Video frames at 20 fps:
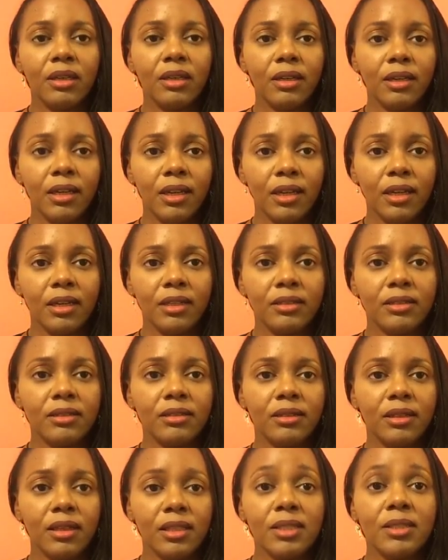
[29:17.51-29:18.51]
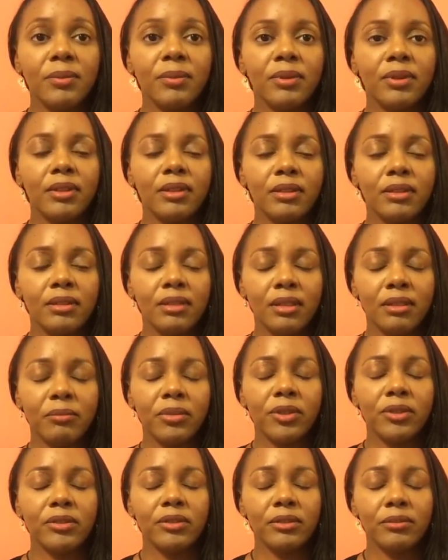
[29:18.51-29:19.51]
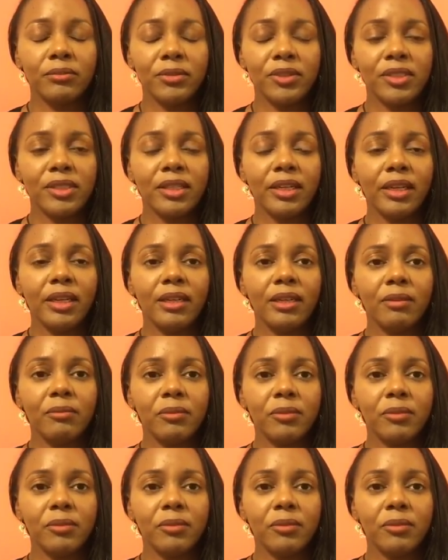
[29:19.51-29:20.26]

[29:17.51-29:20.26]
Yeah, so that's what the person was saying.